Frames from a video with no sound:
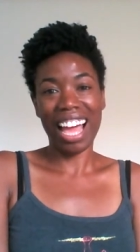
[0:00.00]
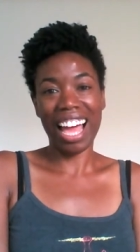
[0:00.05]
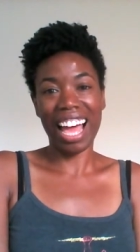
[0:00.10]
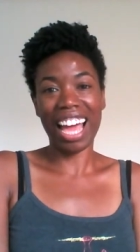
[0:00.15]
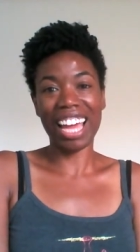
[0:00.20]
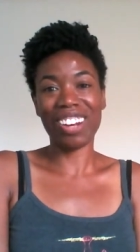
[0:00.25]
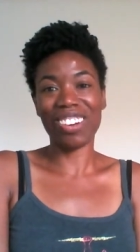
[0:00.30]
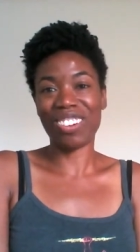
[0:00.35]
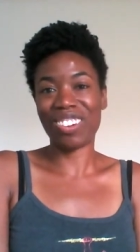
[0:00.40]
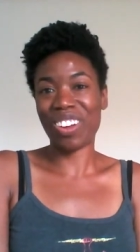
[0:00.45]

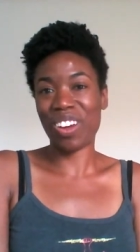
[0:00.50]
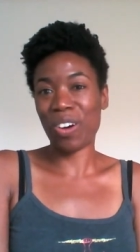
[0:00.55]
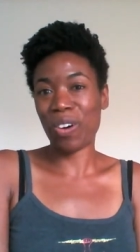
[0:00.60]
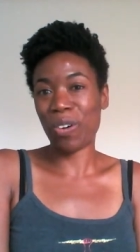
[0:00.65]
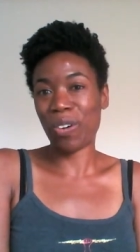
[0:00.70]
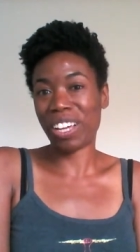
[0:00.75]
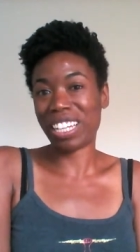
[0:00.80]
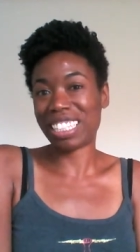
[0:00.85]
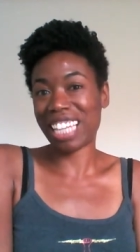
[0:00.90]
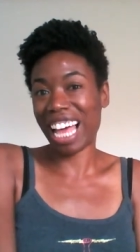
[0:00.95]
I don't
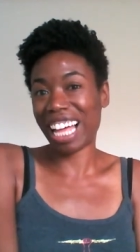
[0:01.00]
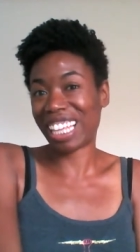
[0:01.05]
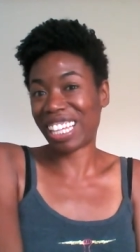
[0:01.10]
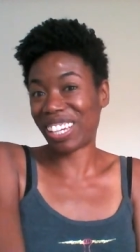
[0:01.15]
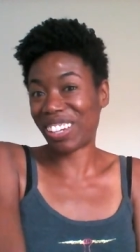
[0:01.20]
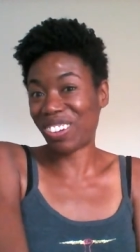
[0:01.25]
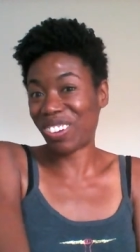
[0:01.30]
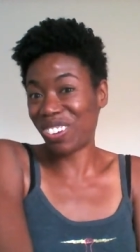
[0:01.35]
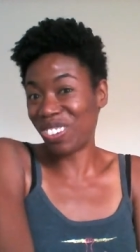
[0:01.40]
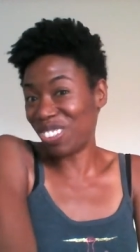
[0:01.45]
know
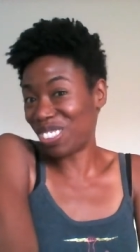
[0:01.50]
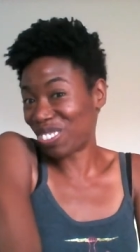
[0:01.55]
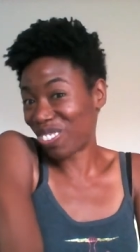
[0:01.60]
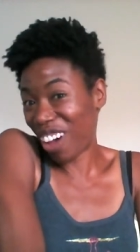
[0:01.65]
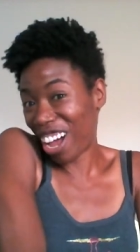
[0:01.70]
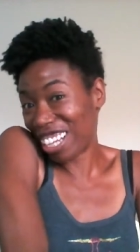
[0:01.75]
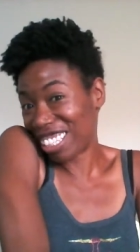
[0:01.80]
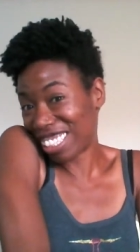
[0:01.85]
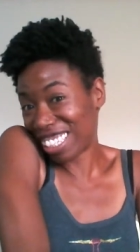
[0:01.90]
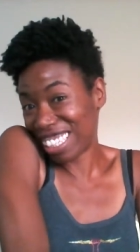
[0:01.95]
exactly who's
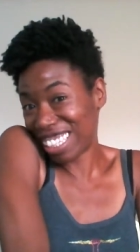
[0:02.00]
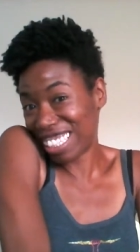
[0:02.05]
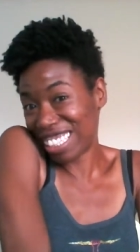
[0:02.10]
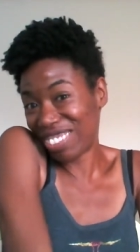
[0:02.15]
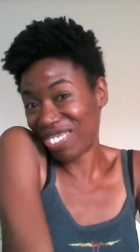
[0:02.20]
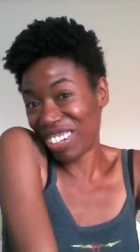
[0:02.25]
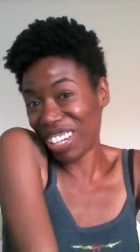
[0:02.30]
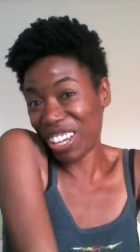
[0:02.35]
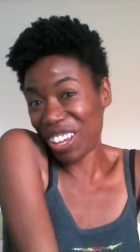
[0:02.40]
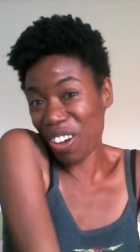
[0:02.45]
watching
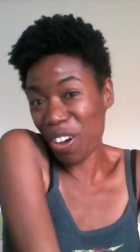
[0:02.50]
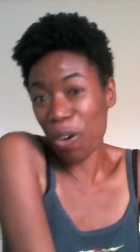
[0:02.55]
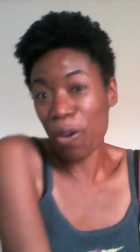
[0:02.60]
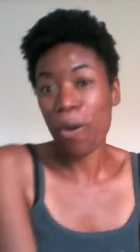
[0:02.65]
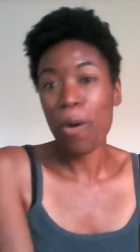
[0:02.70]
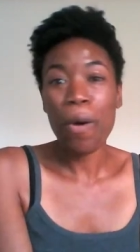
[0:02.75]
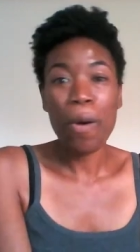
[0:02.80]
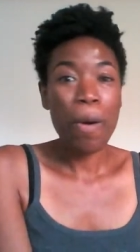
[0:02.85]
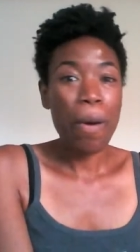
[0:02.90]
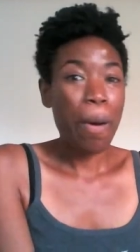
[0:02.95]
this video,
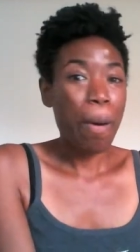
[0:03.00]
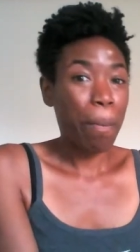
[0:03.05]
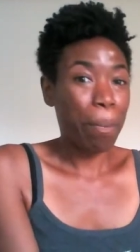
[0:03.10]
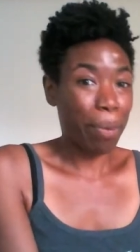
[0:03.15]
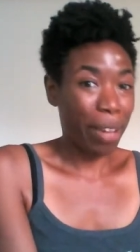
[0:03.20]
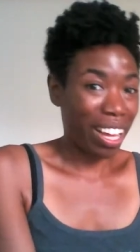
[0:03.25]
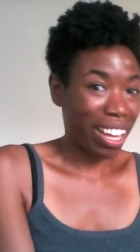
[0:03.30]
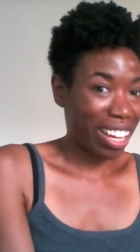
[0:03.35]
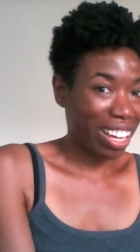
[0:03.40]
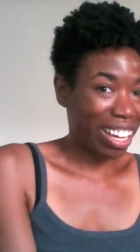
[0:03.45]

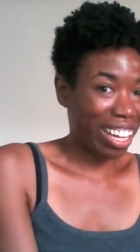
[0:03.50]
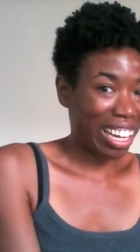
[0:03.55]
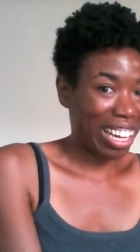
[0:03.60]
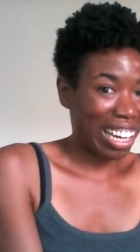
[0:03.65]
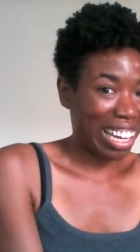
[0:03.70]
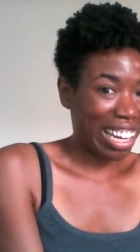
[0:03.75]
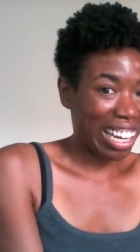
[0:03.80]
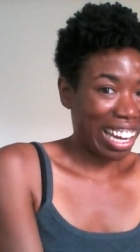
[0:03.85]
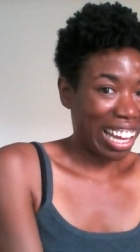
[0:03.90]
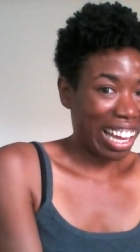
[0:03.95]
but
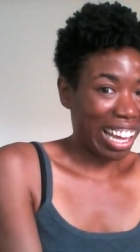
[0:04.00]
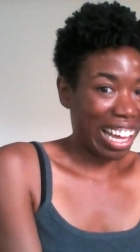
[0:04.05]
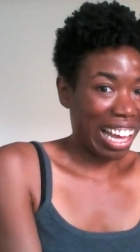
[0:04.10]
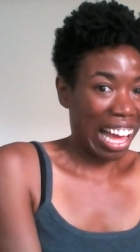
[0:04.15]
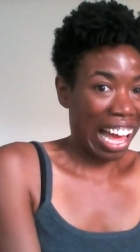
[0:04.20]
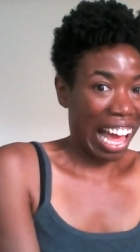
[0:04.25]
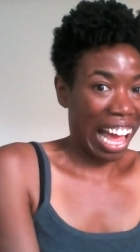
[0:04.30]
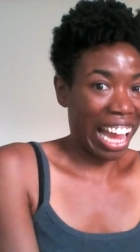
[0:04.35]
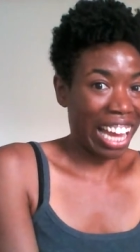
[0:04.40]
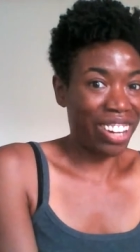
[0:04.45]

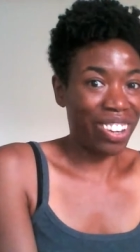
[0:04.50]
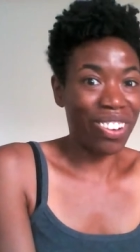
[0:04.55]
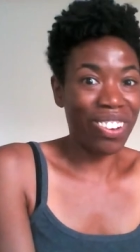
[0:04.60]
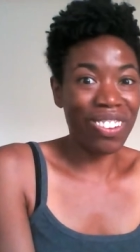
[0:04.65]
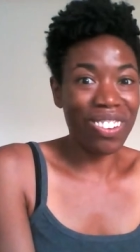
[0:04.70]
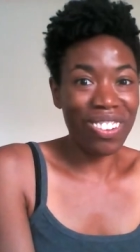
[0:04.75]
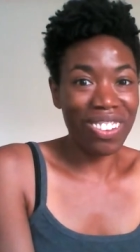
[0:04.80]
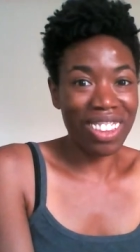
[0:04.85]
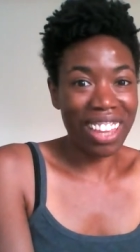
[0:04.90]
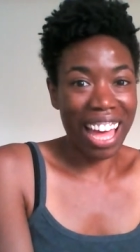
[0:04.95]
I
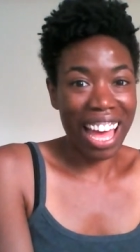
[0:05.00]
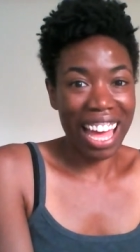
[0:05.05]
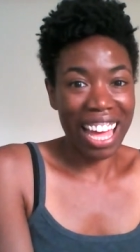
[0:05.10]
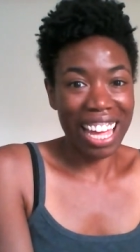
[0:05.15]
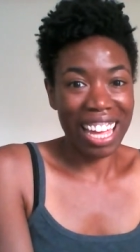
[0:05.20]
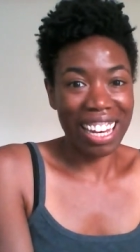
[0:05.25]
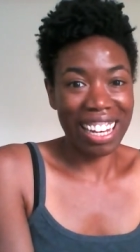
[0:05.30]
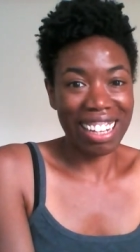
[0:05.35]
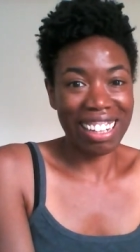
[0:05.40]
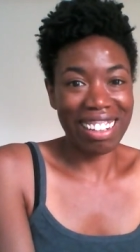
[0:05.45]
know
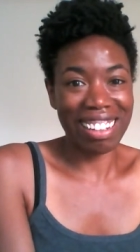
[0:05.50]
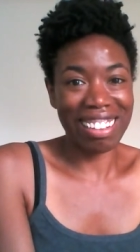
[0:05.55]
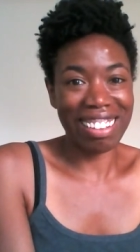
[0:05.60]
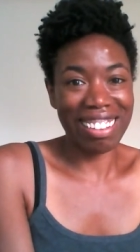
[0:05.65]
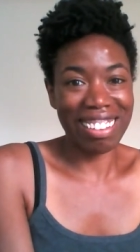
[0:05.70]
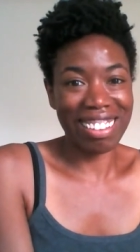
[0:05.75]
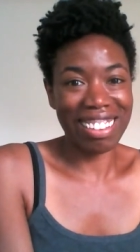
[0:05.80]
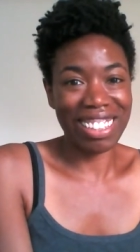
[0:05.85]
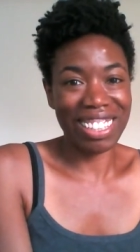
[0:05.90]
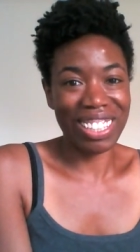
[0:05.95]
that
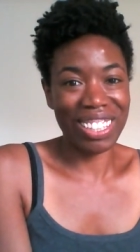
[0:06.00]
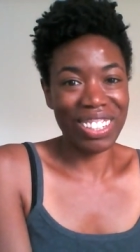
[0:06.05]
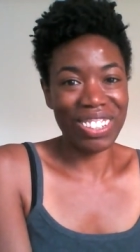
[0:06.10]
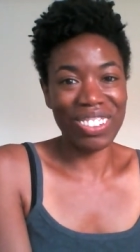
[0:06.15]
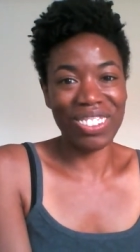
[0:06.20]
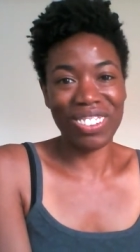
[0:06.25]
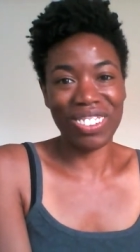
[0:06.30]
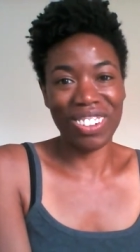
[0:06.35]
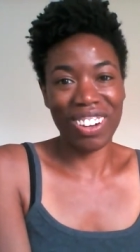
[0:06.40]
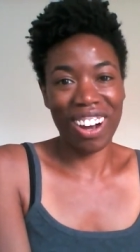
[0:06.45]

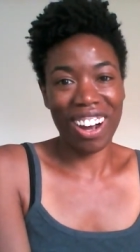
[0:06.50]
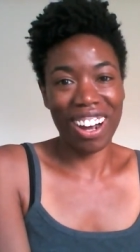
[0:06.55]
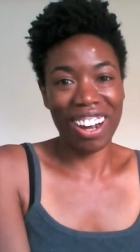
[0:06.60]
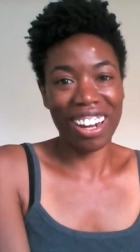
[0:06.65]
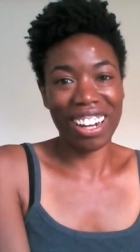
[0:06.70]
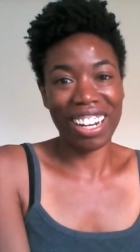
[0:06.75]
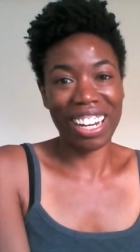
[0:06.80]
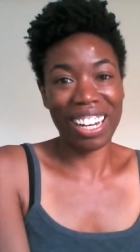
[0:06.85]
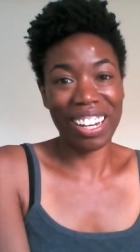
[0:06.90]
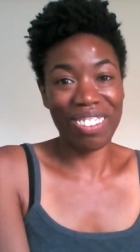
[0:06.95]
you
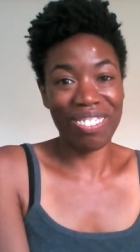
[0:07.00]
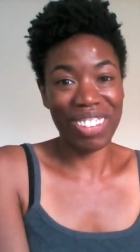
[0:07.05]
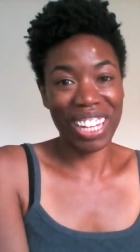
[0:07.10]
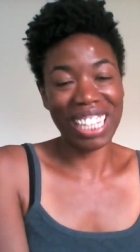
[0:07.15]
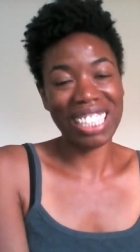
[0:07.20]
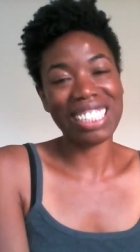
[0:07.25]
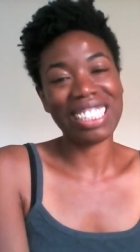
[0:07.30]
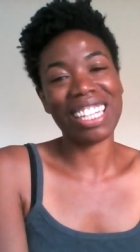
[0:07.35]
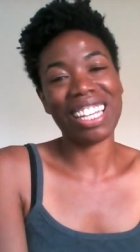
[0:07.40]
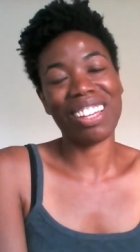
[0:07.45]
are an
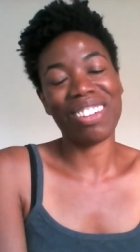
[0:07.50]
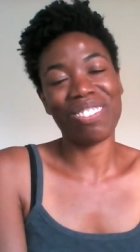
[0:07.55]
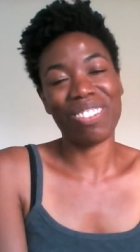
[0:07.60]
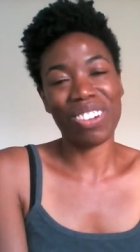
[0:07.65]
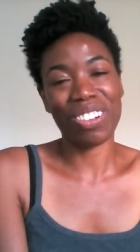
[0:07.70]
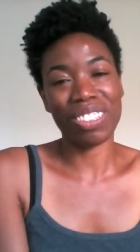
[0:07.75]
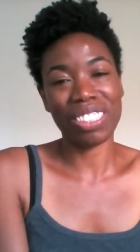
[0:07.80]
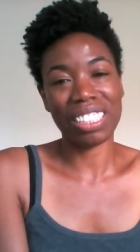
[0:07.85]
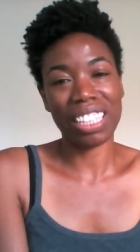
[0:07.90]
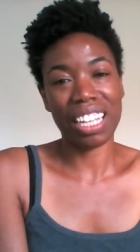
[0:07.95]
amazing
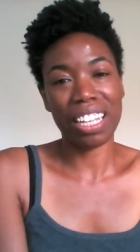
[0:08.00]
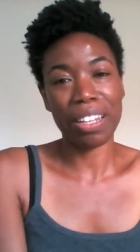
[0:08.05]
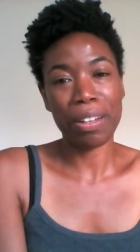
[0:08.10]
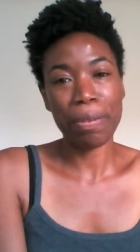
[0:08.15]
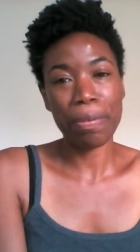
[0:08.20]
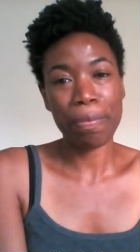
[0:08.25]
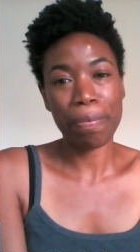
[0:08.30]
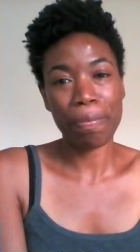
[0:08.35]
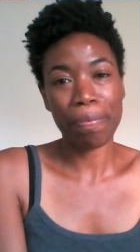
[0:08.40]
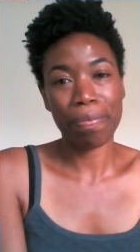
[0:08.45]
person.